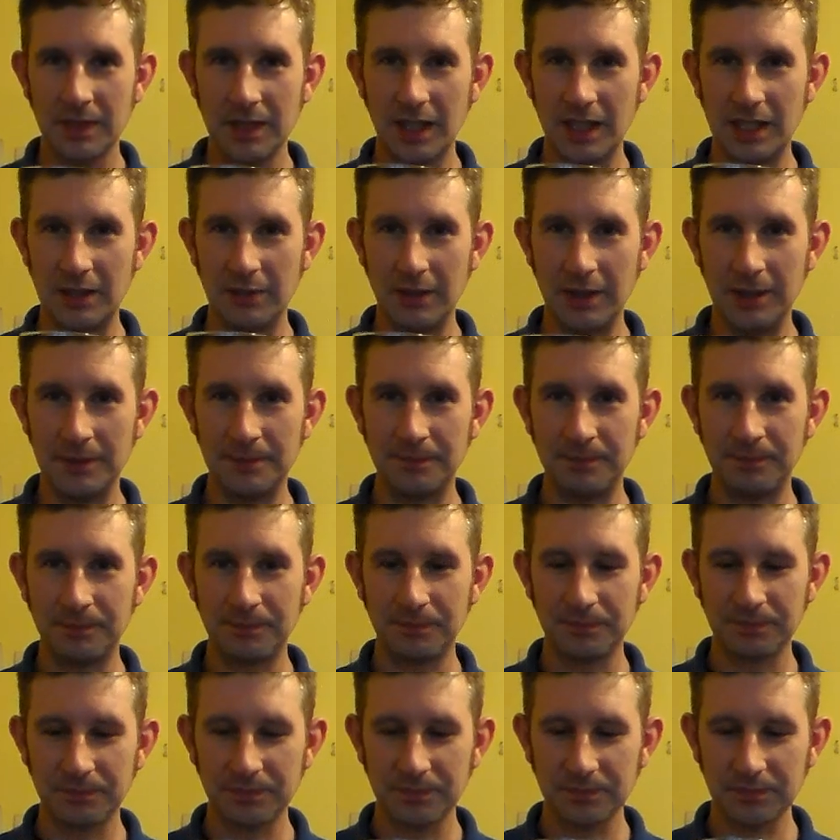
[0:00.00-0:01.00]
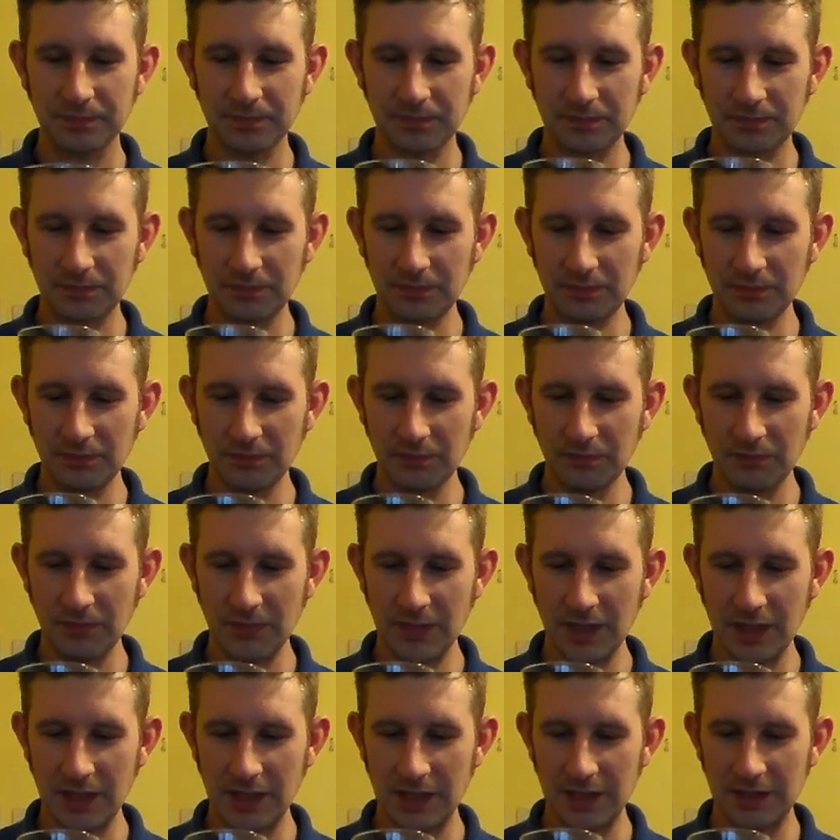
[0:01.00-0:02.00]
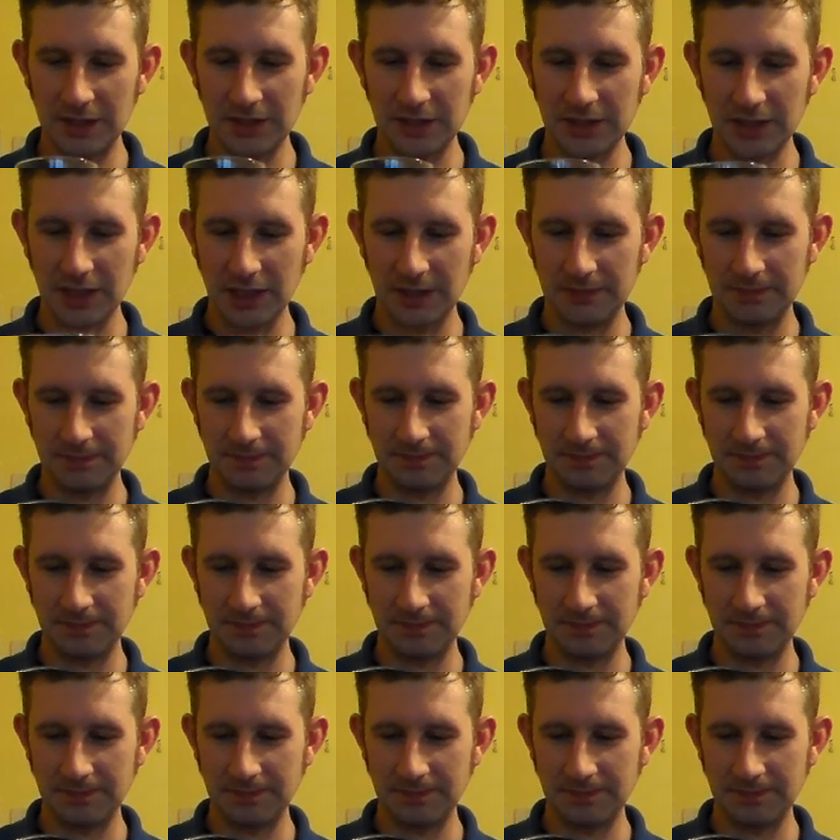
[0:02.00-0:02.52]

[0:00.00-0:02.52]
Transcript: So, anyway, let's